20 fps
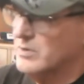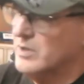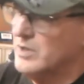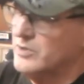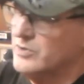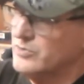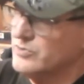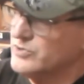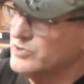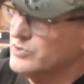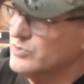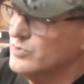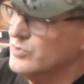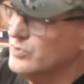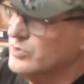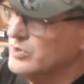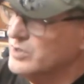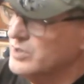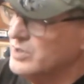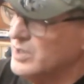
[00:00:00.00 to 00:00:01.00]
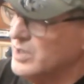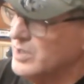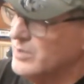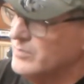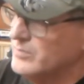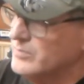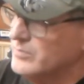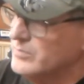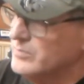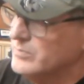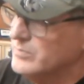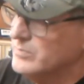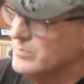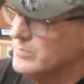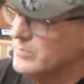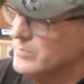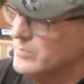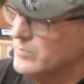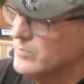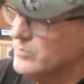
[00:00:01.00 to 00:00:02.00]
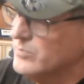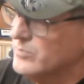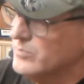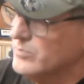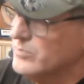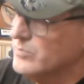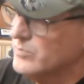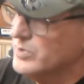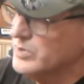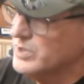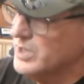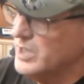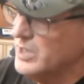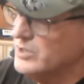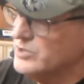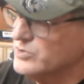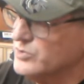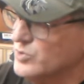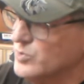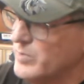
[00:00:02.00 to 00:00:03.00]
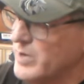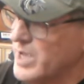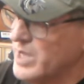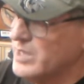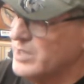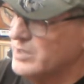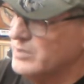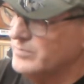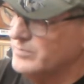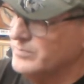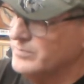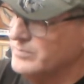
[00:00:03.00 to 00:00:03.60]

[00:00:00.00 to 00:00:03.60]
And you'll screw the uh, retaining screw back in.